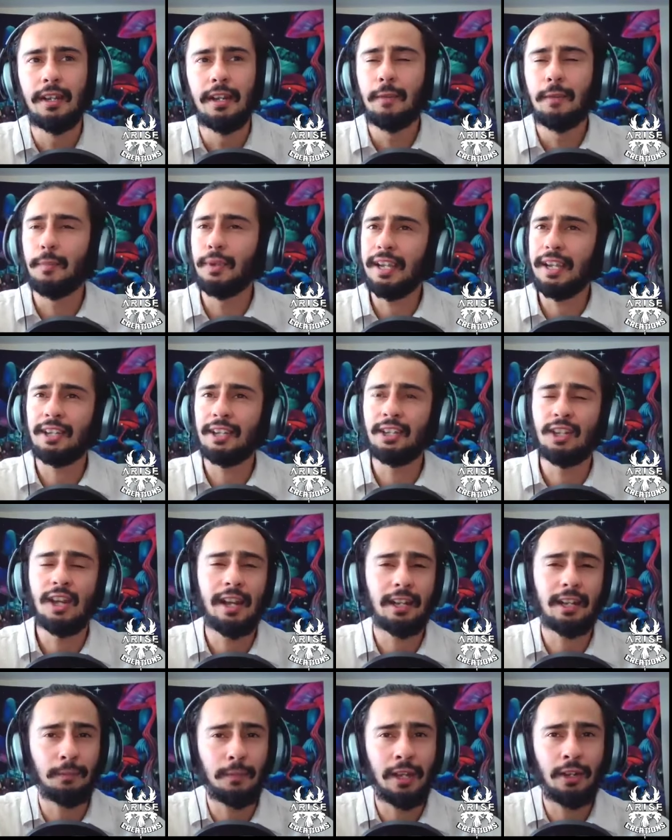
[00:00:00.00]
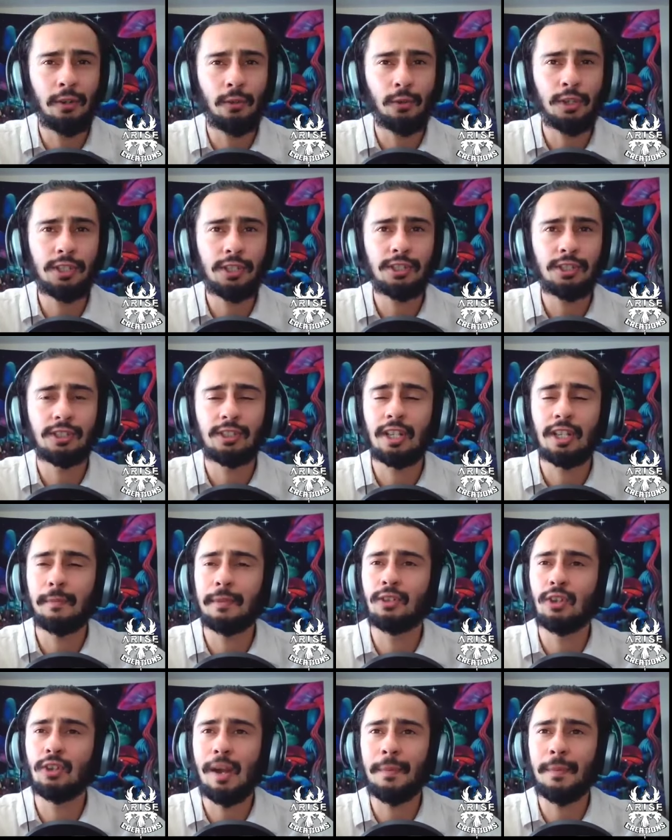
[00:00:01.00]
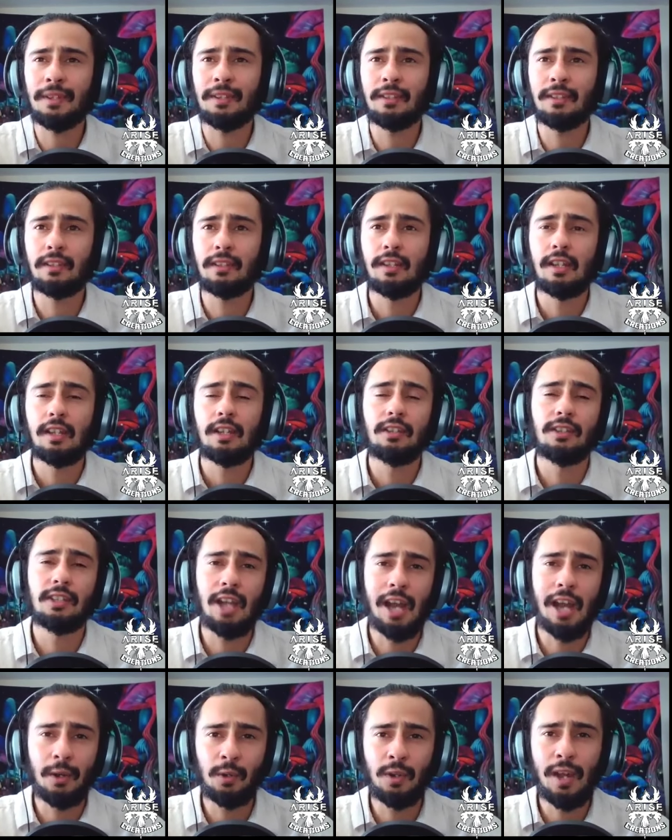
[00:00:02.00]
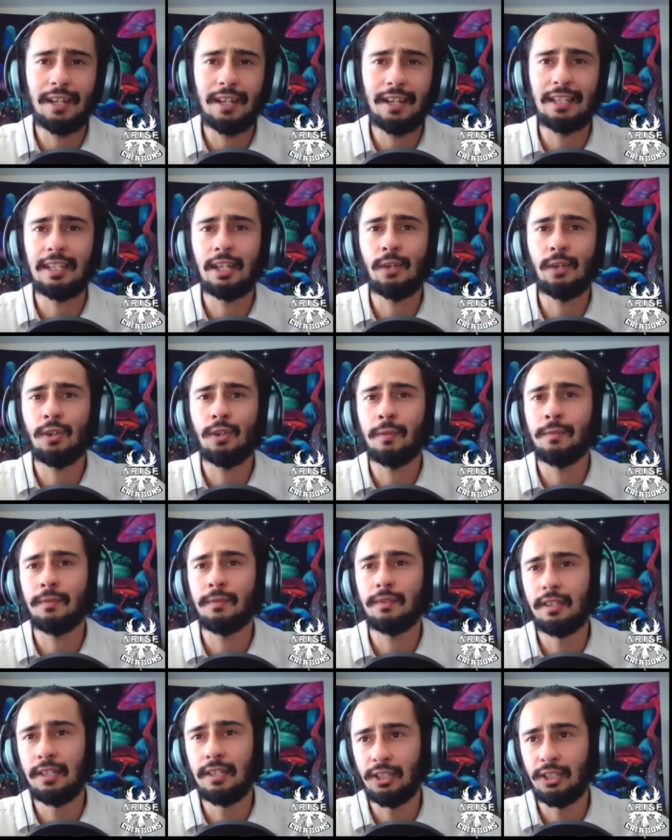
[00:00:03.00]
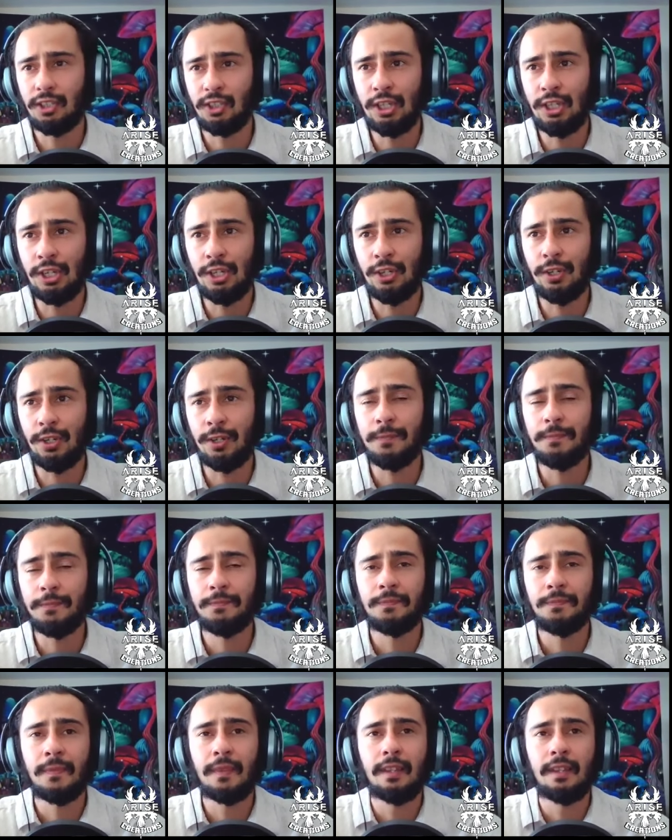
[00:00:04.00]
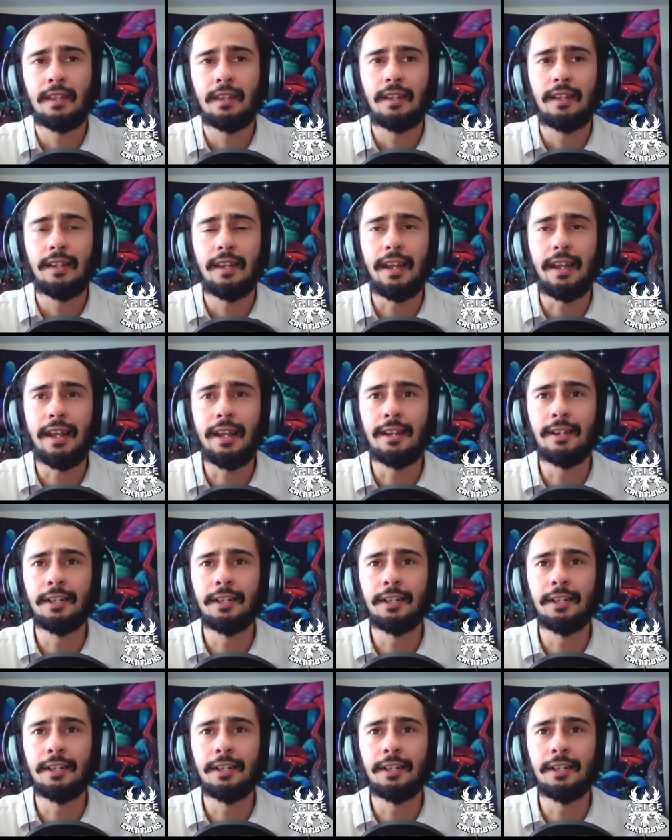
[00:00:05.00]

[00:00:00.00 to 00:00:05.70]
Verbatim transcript: But yeah, documentaries gonna be dropping the Anunnaki theorem this year and